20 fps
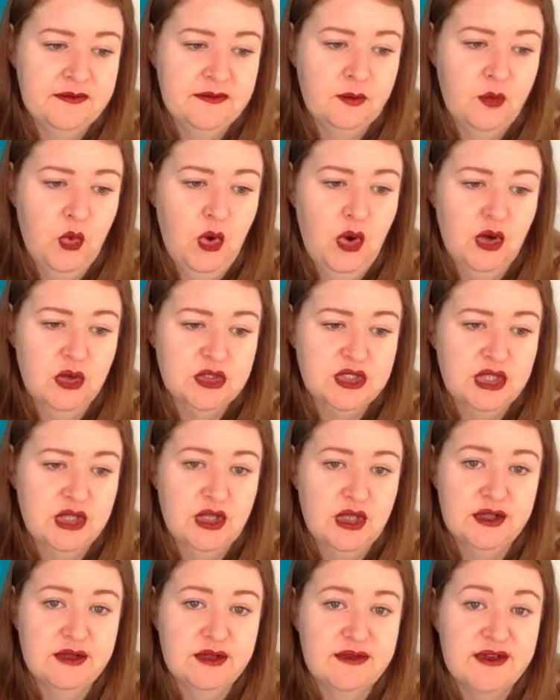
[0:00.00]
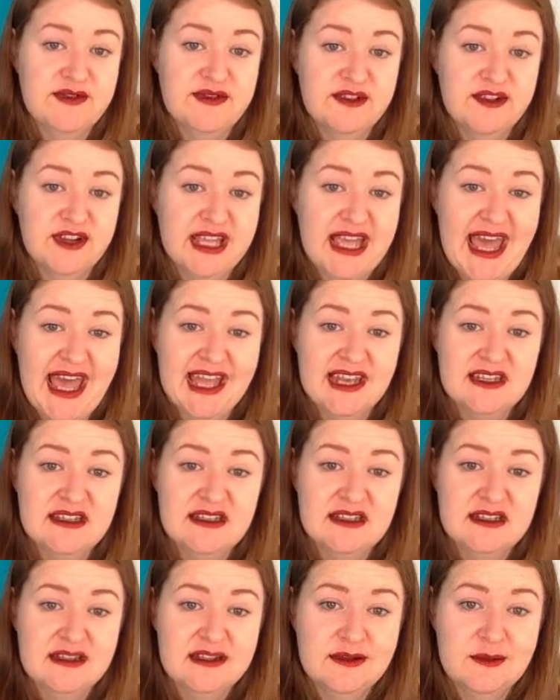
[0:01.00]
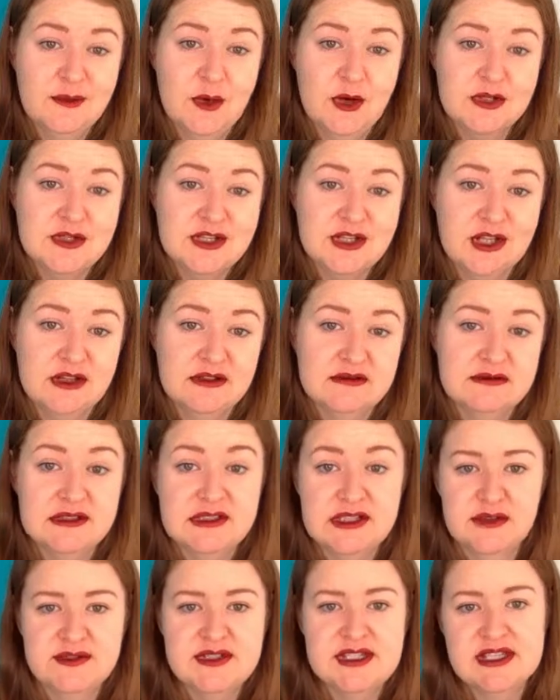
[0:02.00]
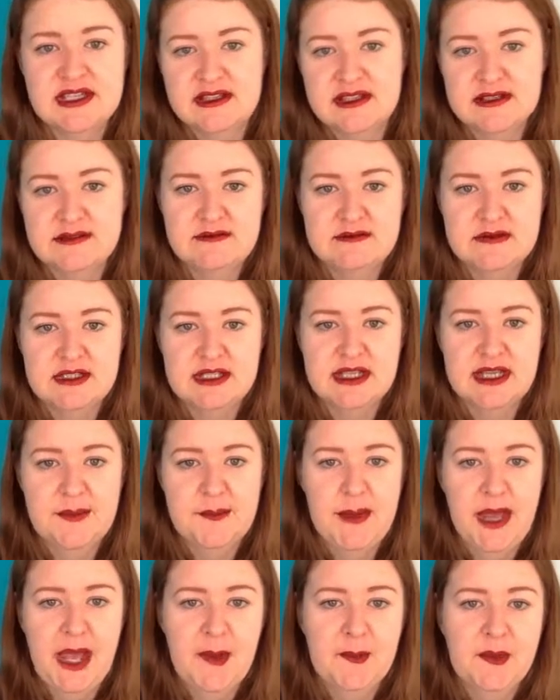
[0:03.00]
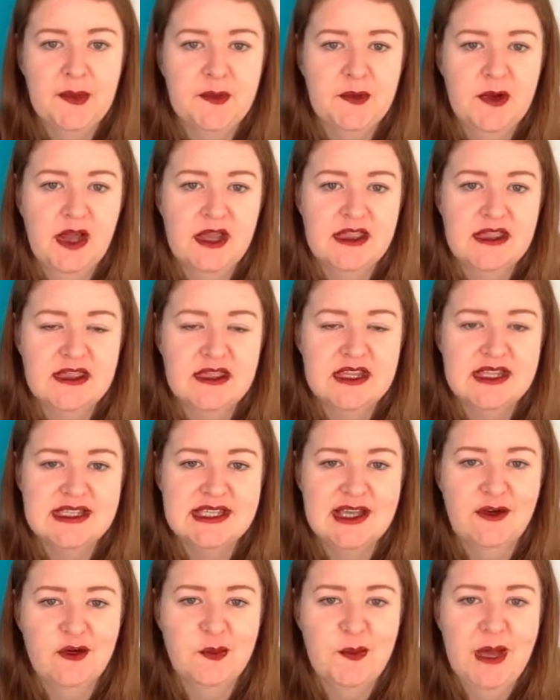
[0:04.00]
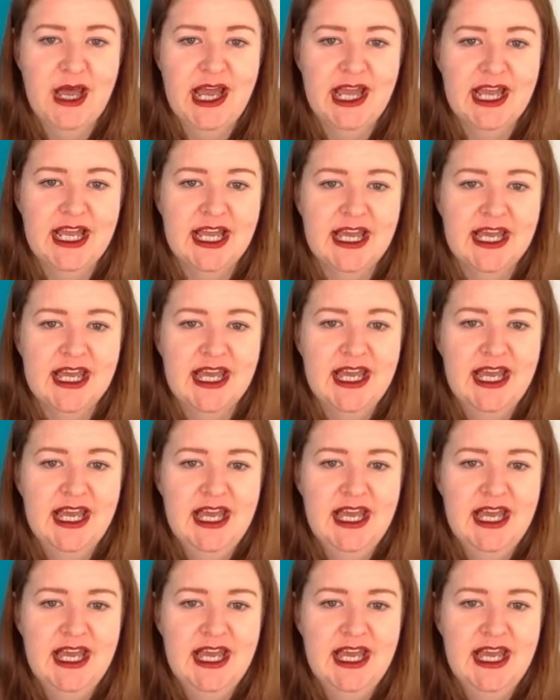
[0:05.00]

Walked along the river again. Walked along, obviously, the embankment rather than the south bank.